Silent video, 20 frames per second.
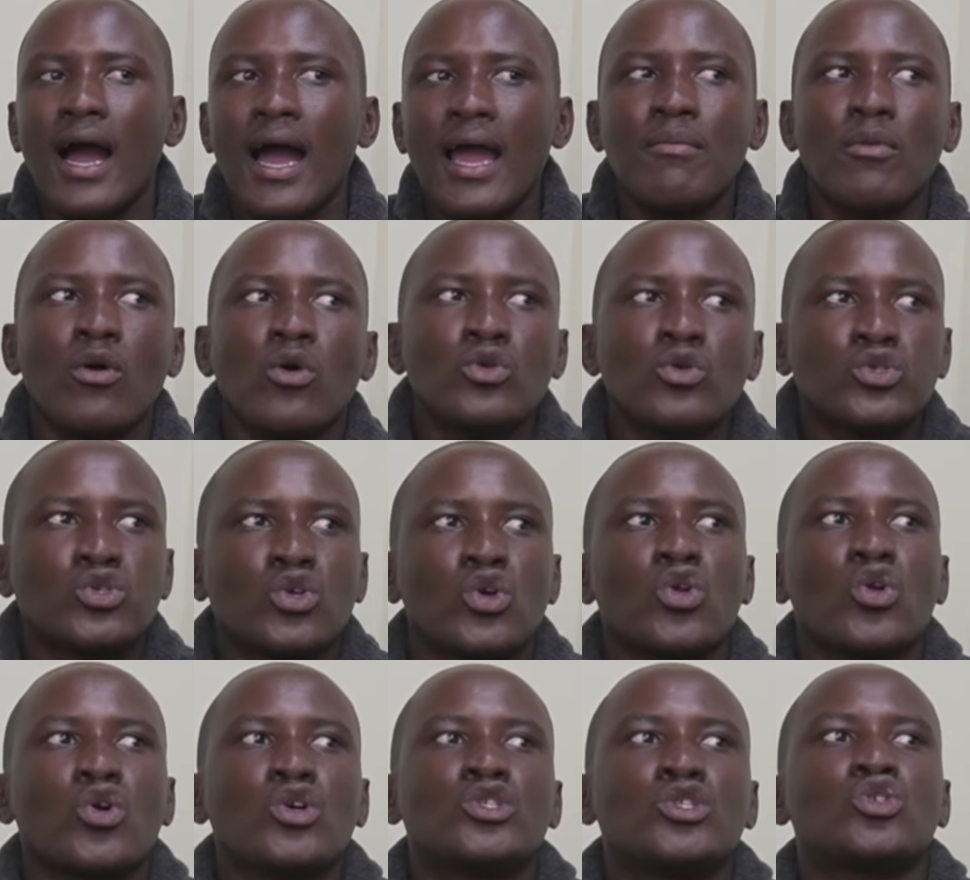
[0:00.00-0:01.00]
I am
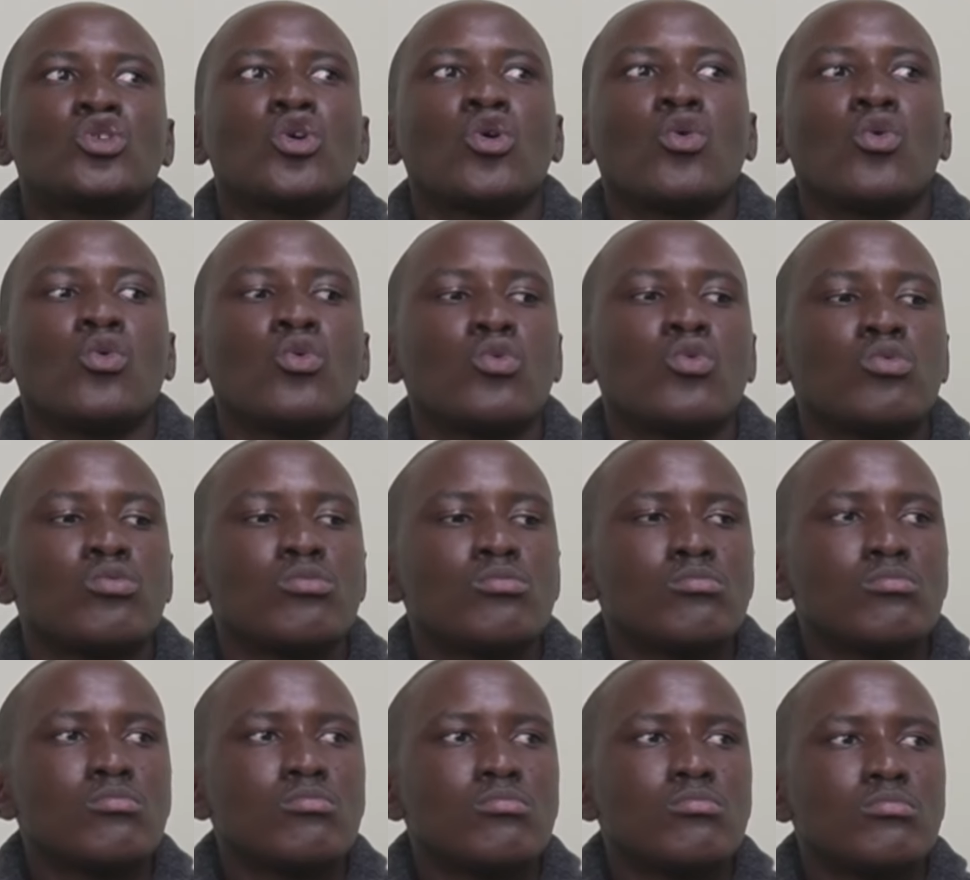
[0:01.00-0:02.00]
also not so
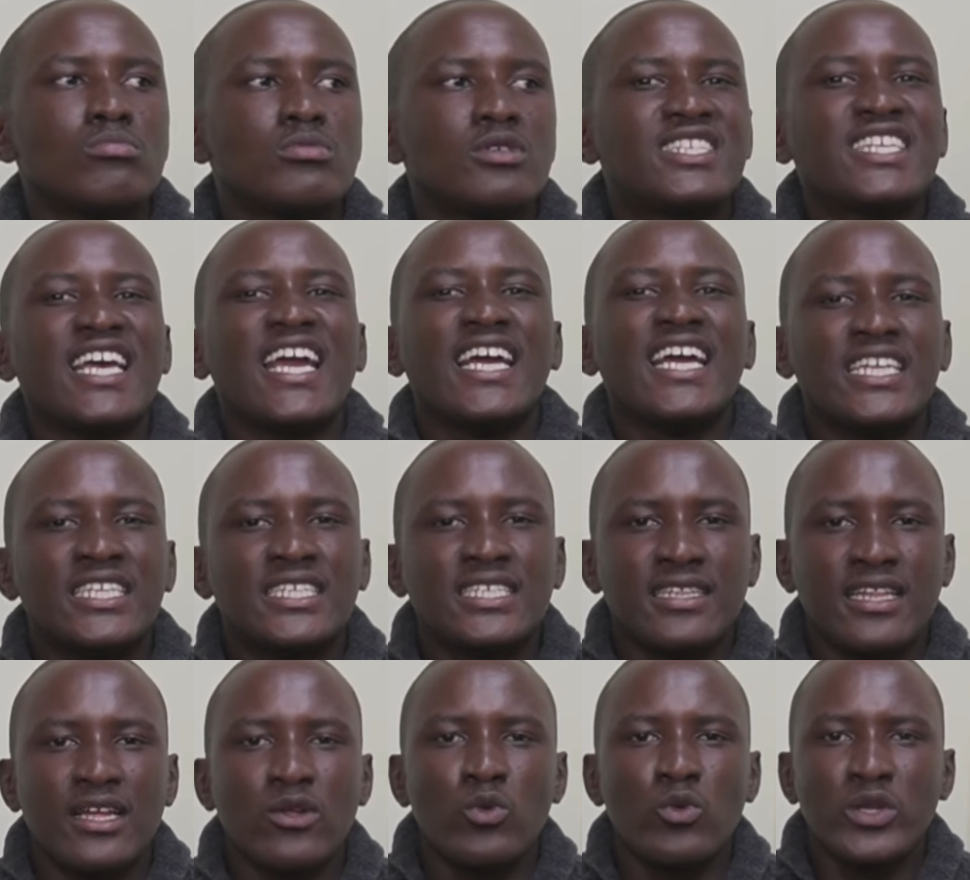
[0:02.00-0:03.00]
said
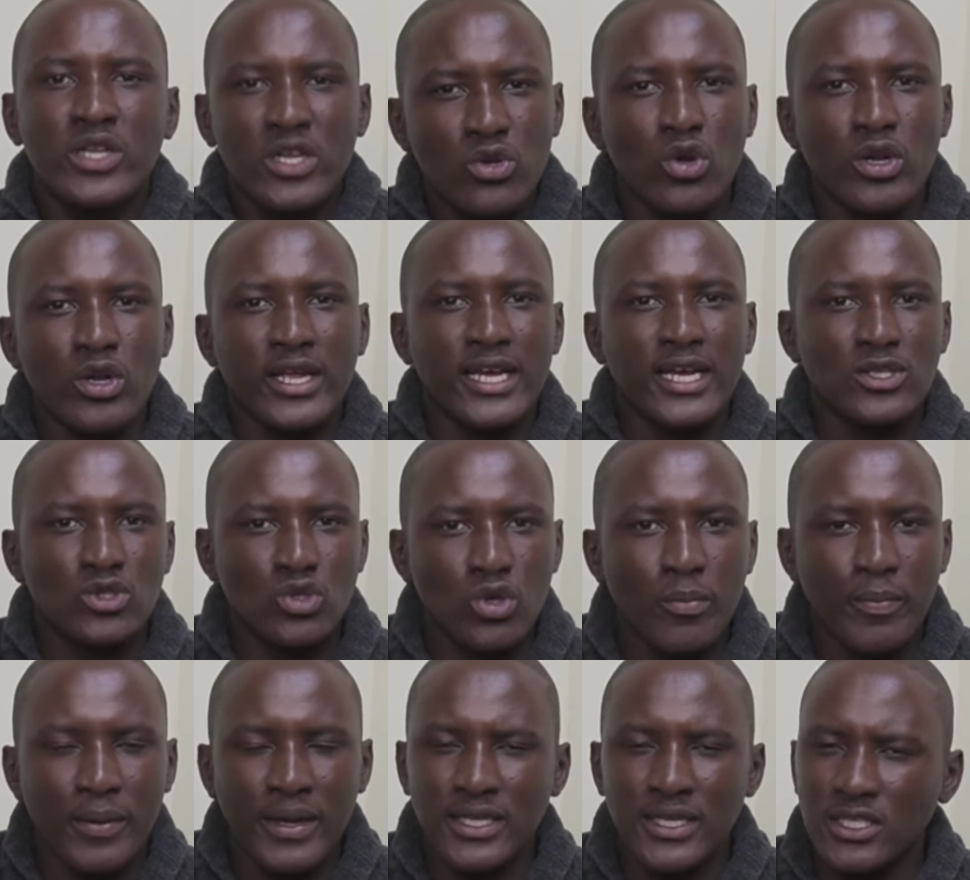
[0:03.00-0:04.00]
that we did not get
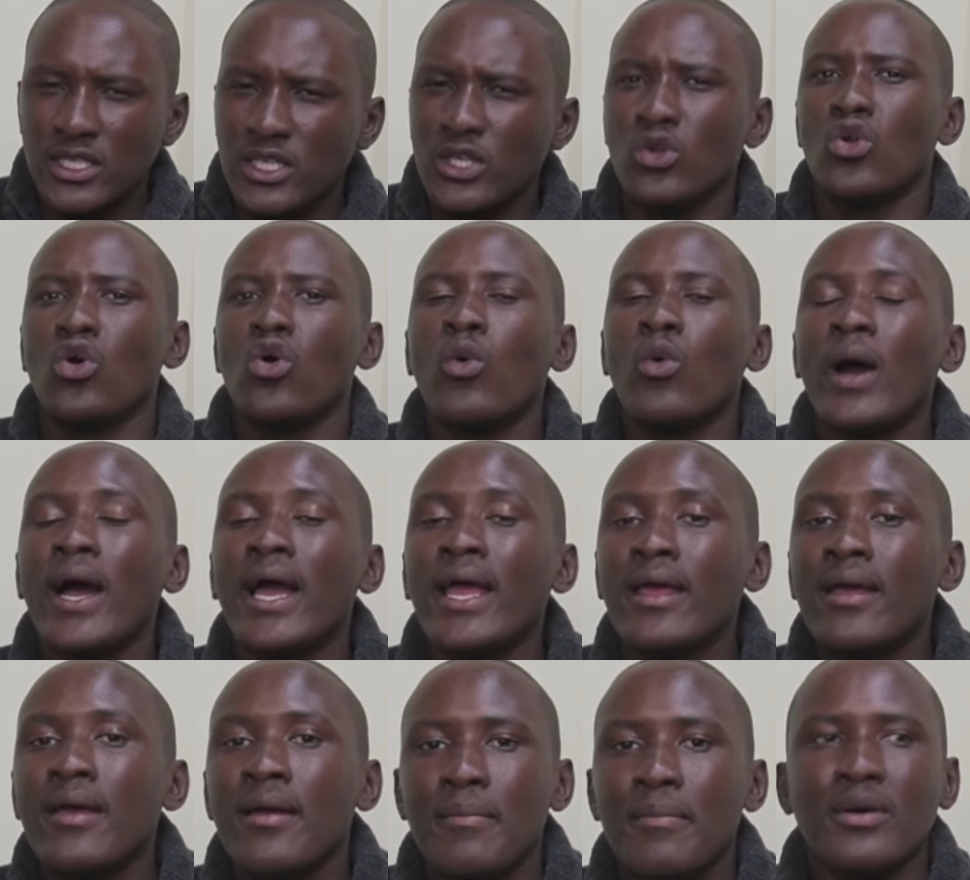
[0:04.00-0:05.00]
top eight. You know
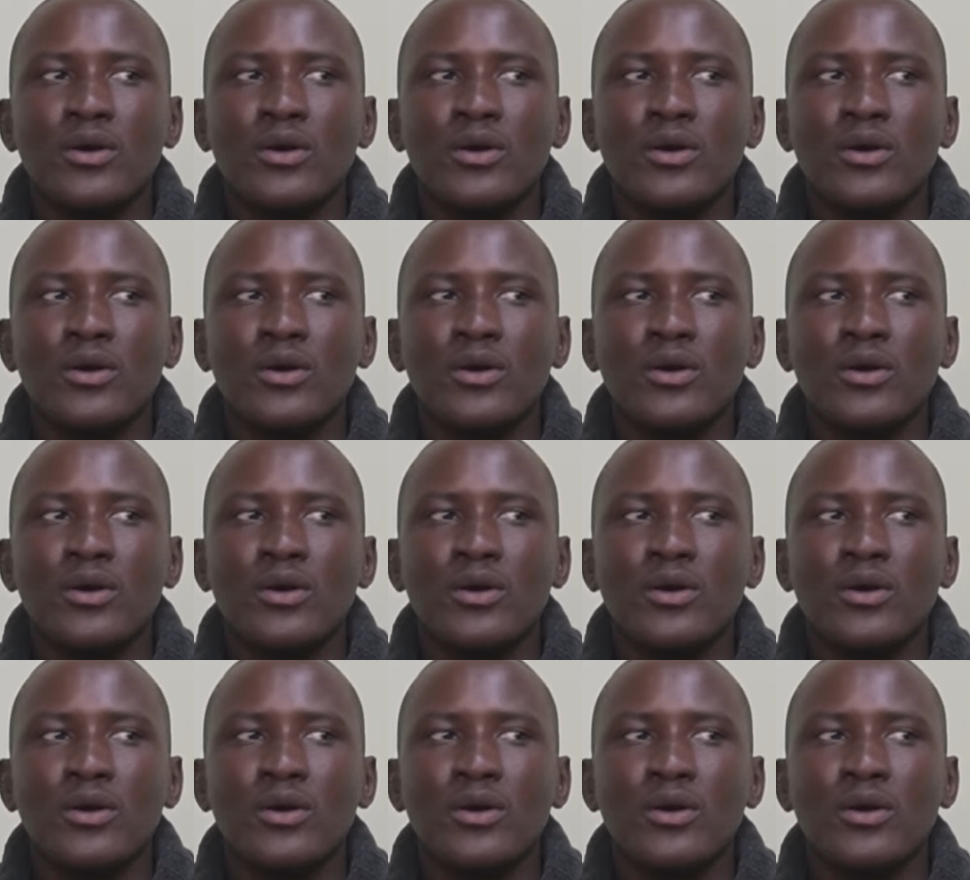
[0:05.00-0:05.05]
why?